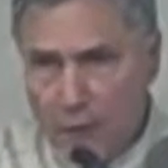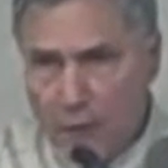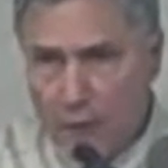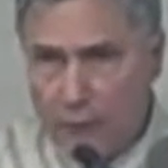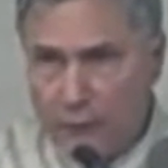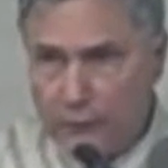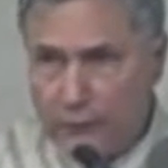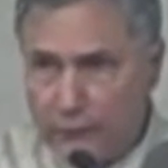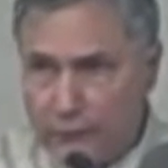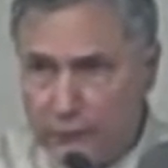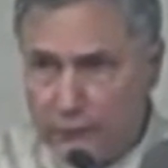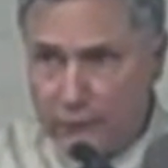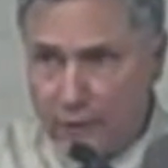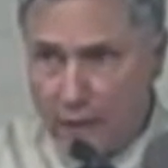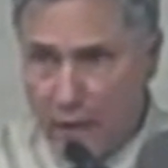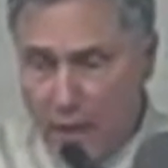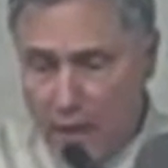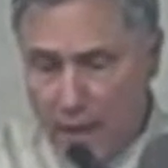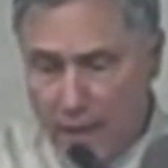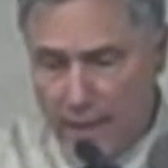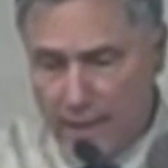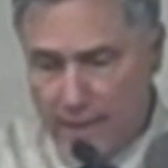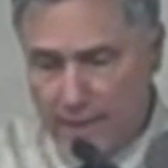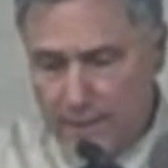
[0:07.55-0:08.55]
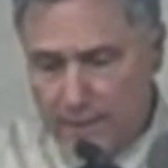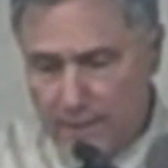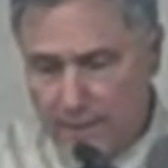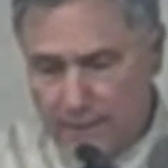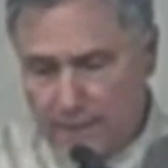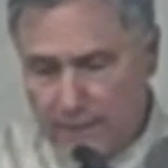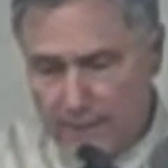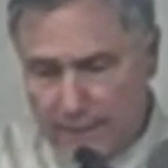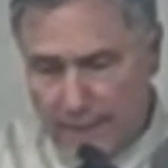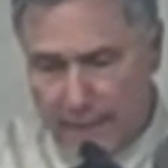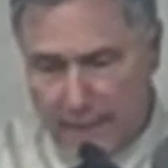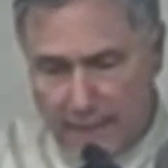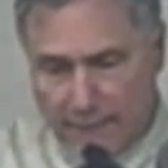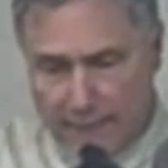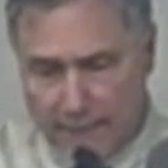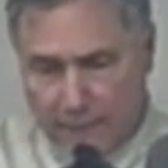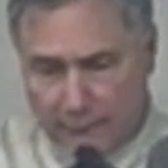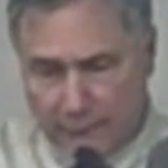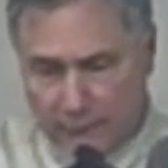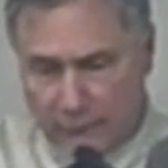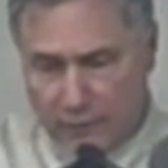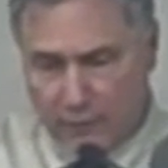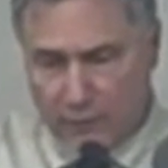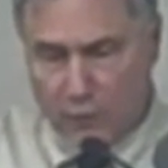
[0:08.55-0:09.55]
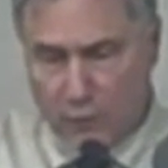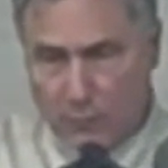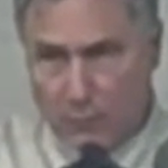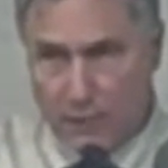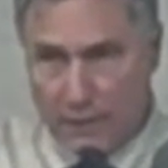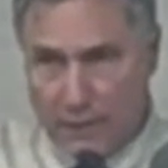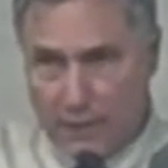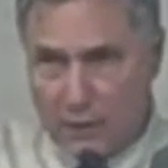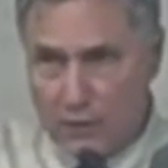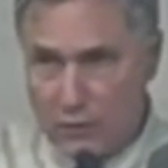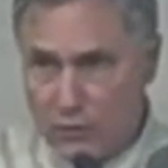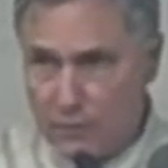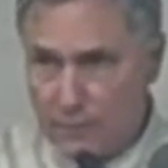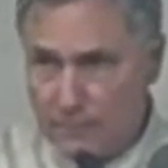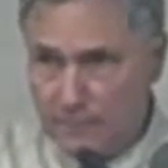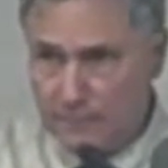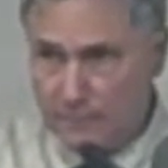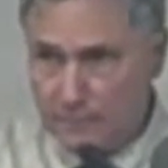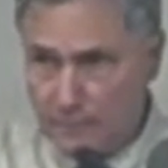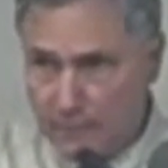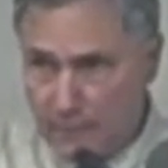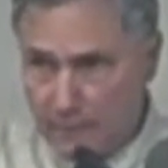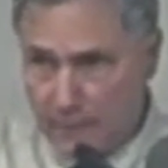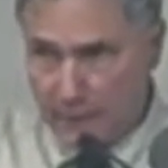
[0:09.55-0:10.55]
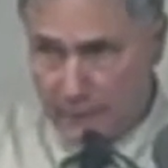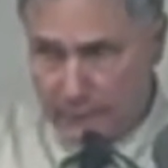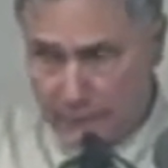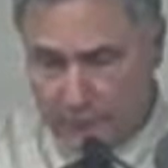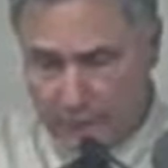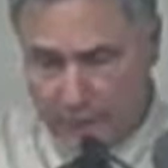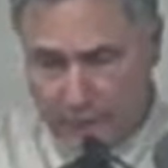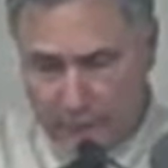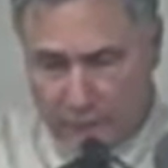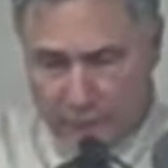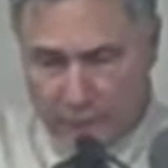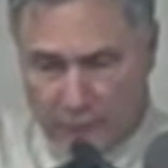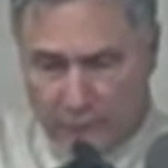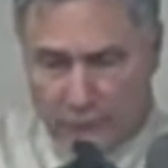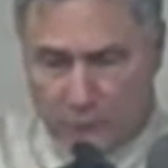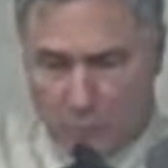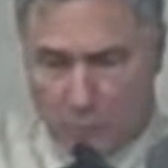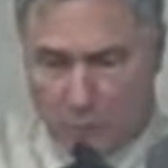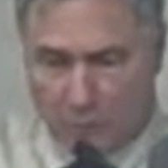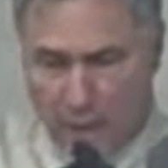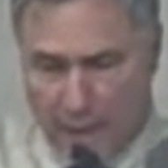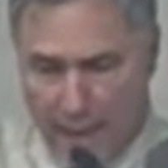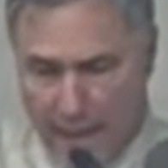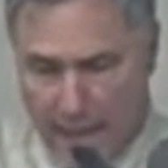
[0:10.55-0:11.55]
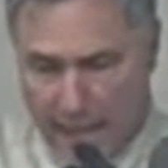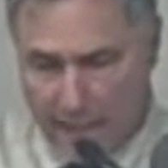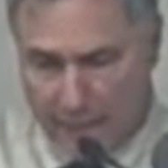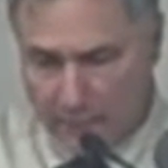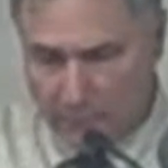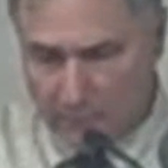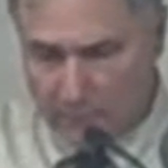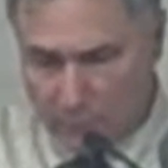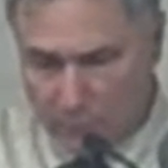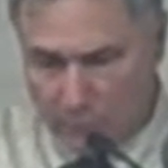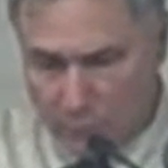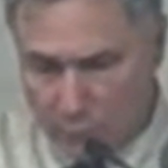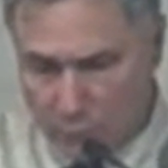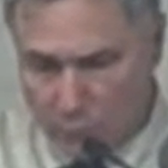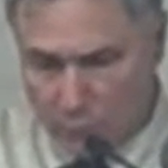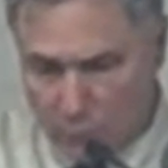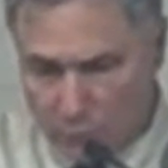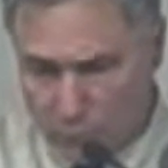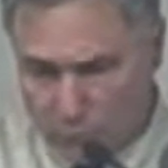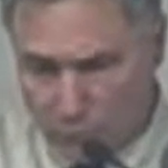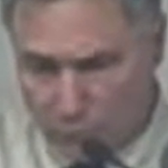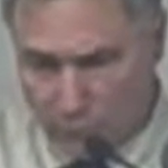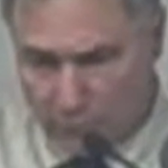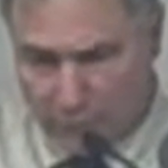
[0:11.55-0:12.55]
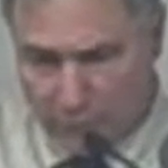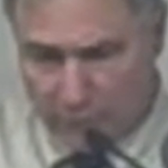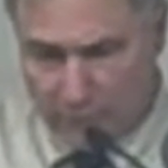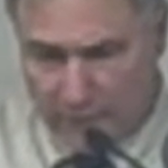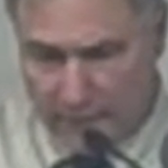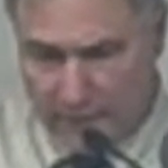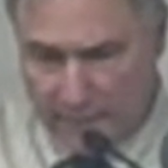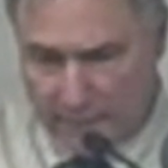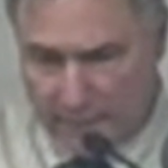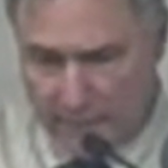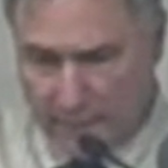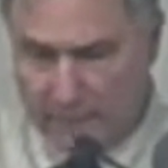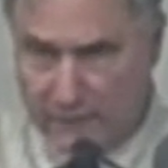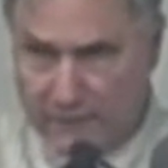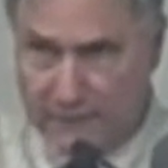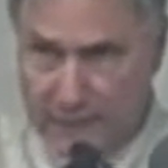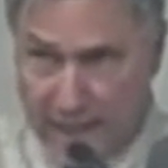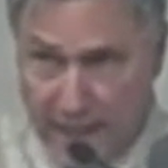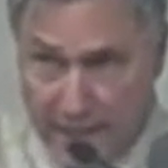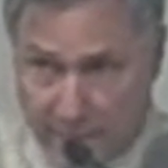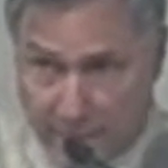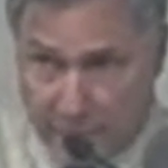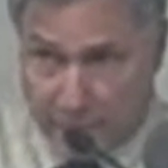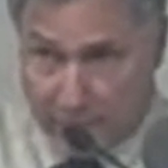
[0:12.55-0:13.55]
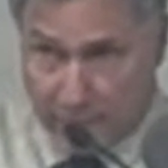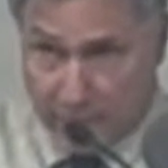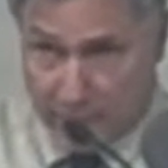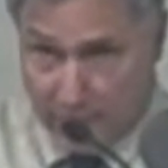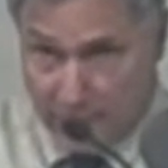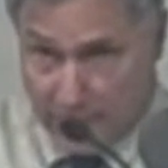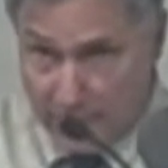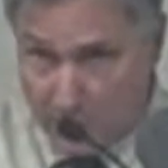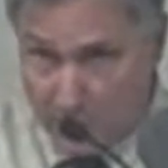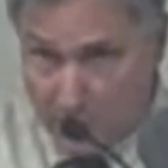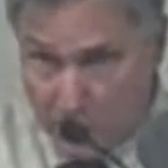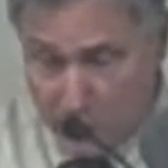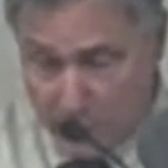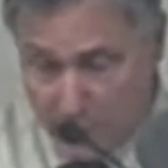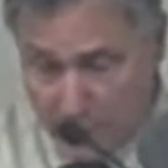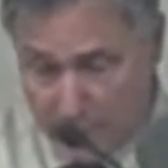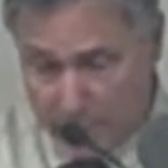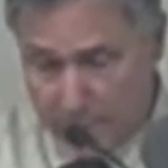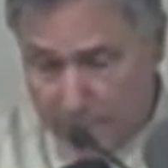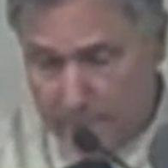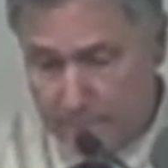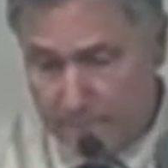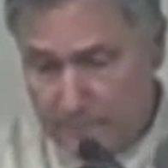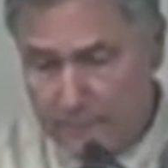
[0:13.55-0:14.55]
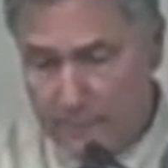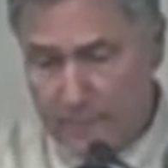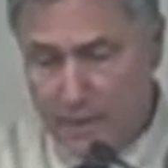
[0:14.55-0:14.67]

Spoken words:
There's a sign down at Cedar Beach that says this plan received intensive input.